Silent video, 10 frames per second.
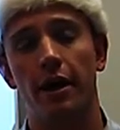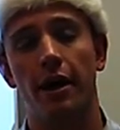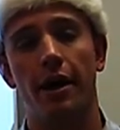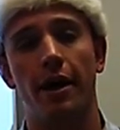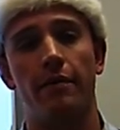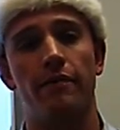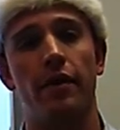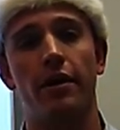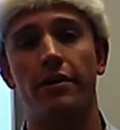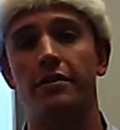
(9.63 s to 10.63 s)

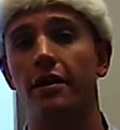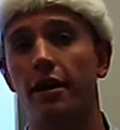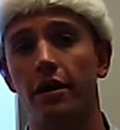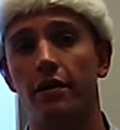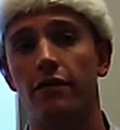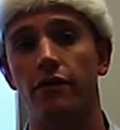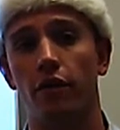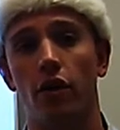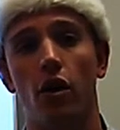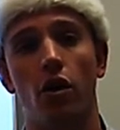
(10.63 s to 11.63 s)
Very excited
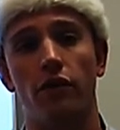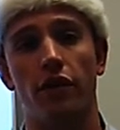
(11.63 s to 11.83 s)
for all of